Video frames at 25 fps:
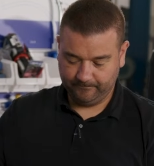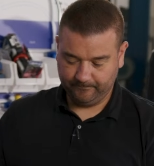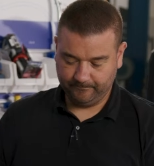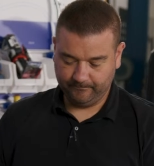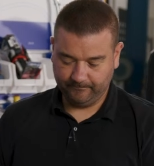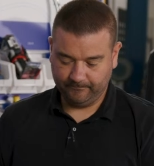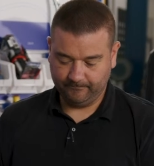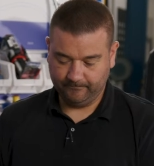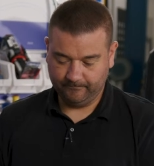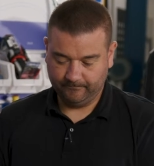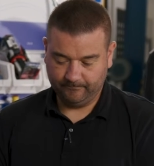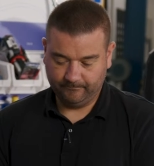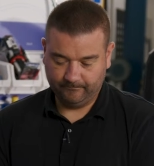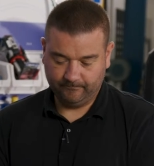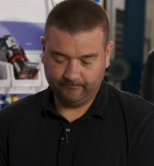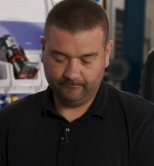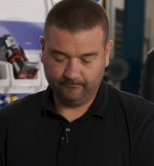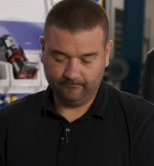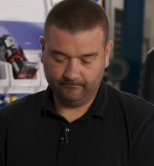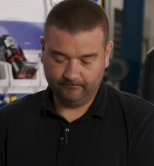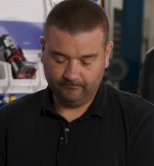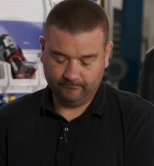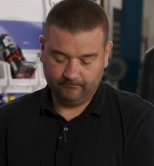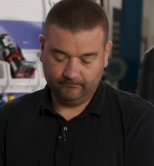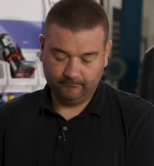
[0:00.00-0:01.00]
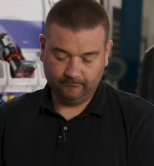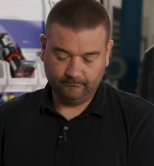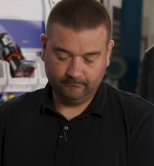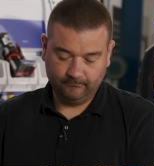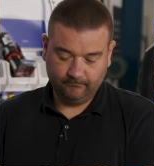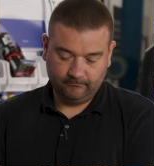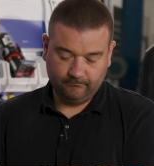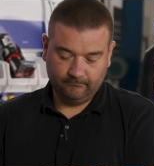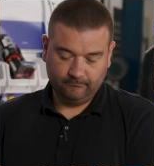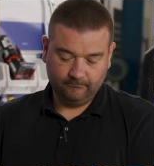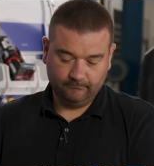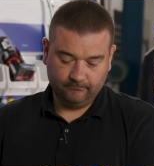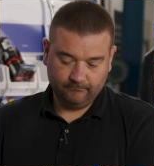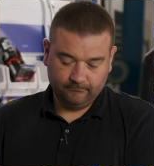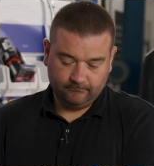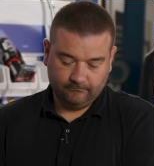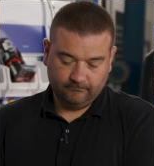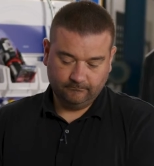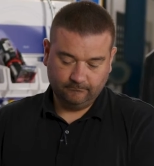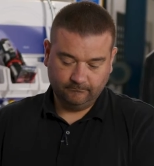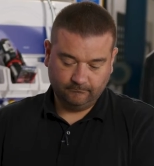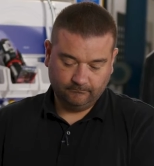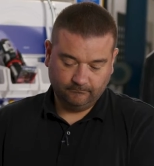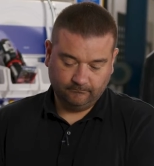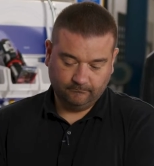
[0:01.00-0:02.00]

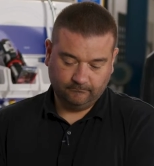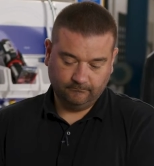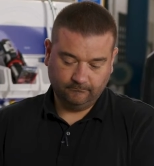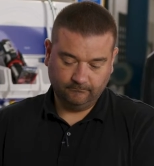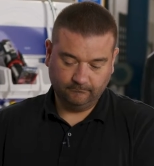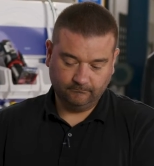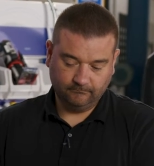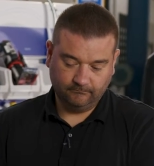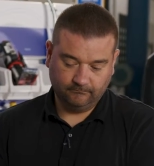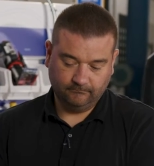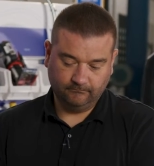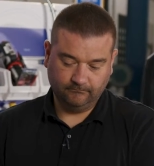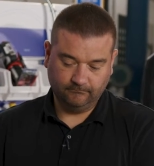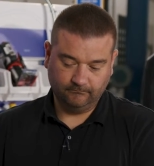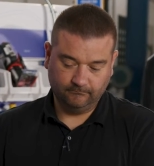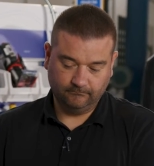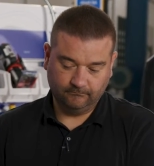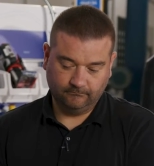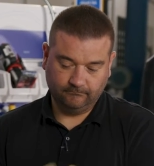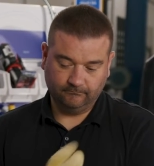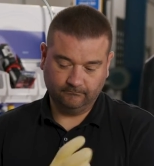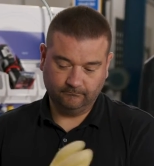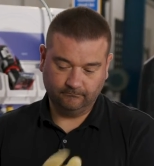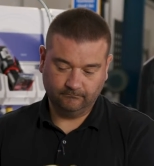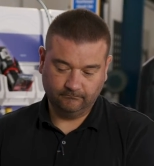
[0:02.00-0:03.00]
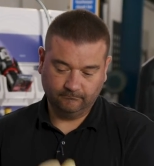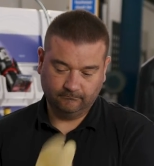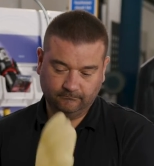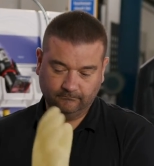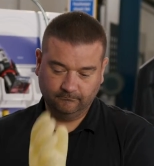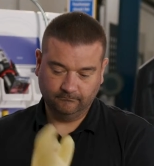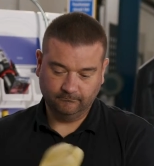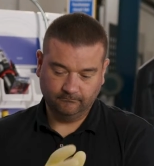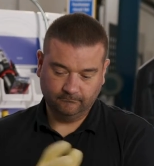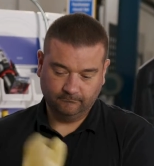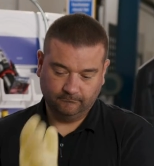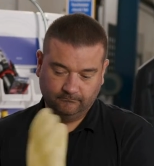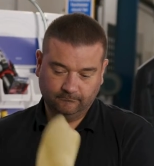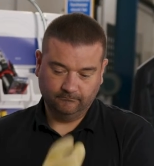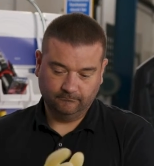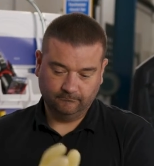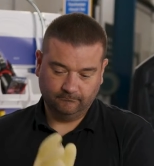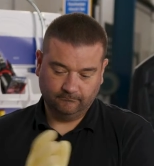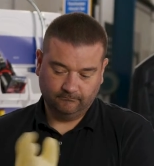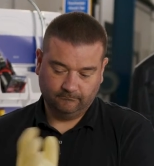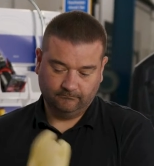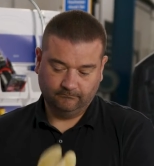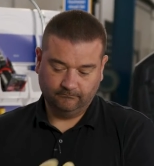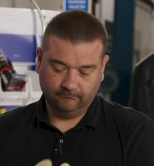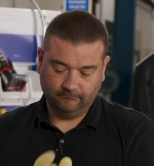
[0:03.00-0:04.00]

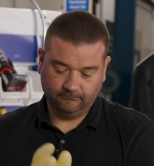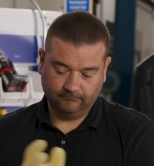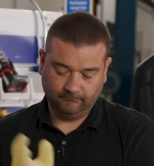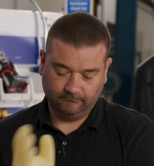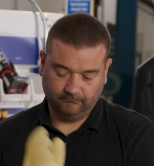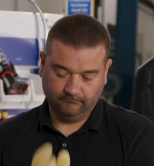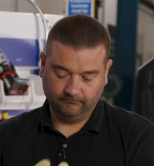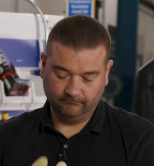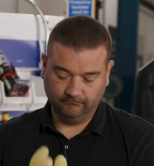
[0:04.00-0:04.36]
No one is speaking in this clip.